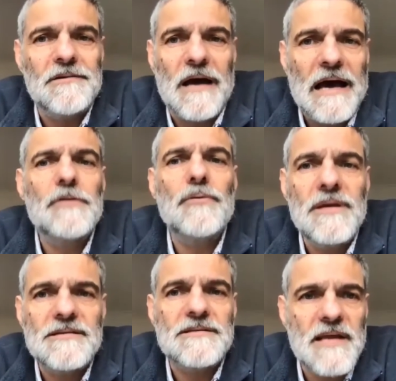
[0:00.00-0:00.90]
How do we
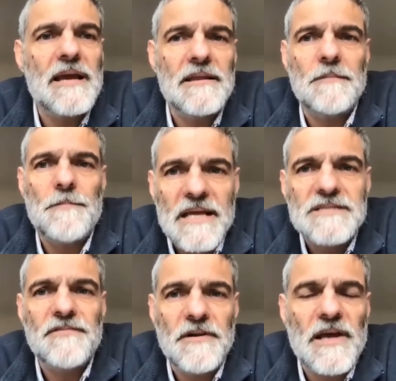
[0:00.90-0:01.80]
sustain the
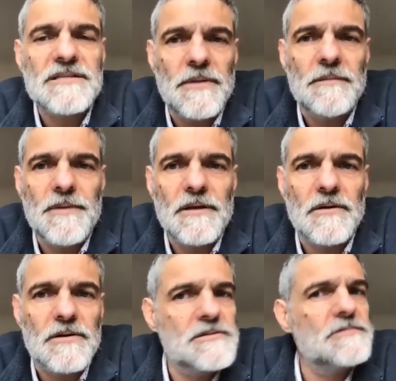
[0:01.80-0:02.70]
pace of investment,
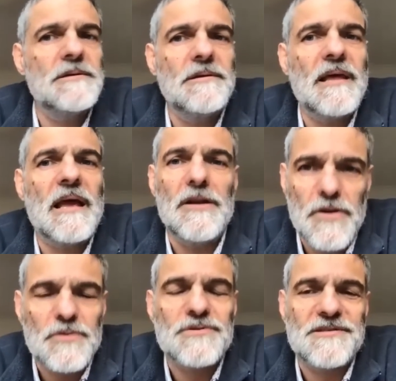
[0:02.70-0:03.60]
because they
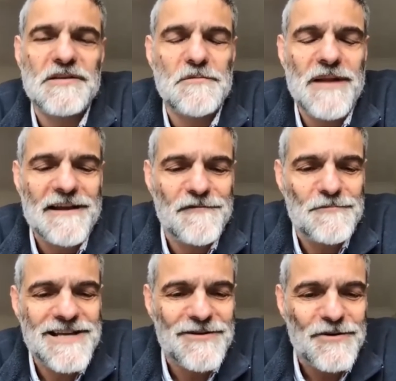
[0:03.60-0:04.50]
knew it's such a
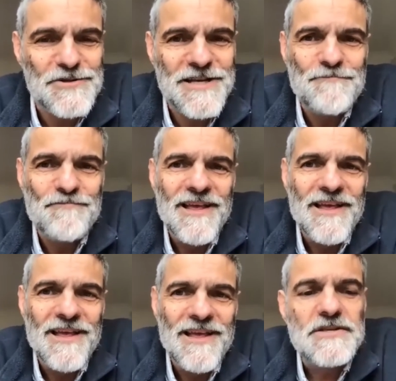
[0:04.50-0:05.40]
platform technology.
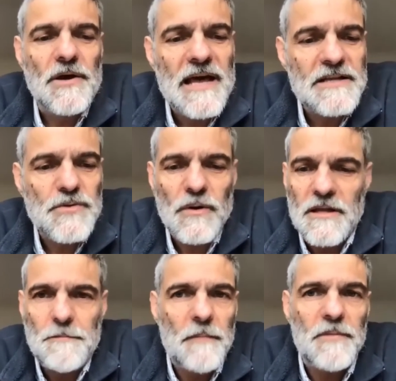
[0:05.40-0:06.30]
So that's all in
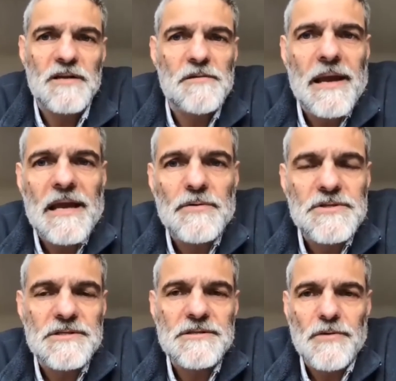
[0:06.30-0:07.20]
the public domain,
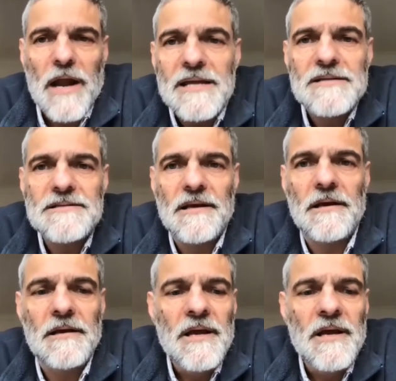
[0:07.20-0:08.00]
which is great. So